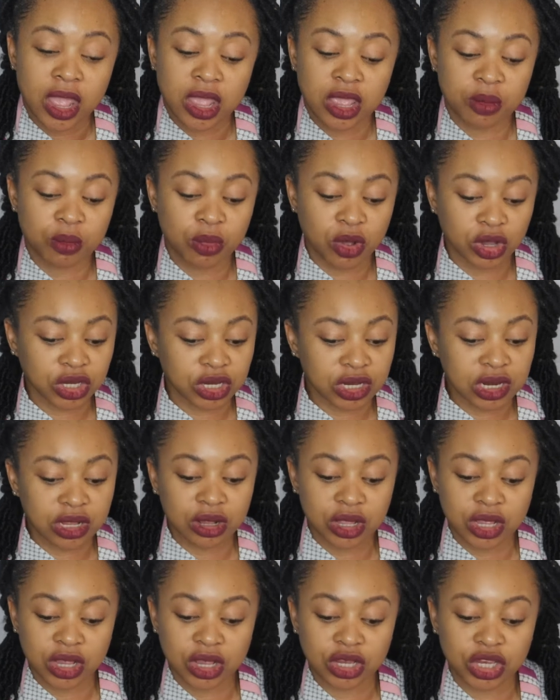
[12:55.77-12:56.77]

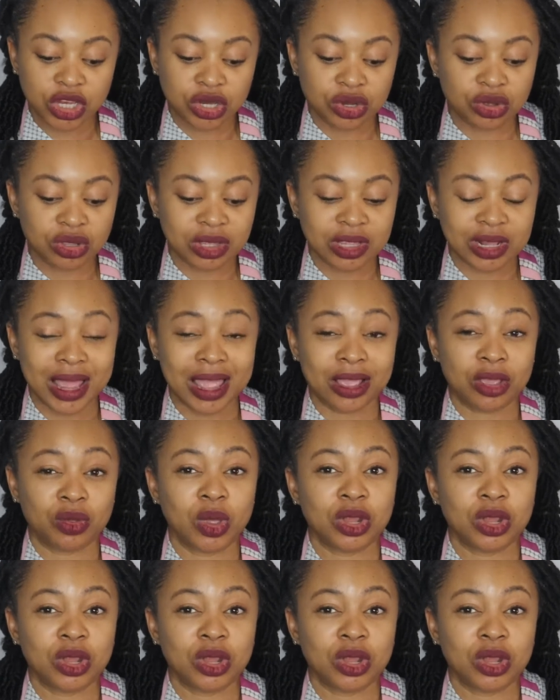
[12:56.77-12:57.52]
Emotional issues, like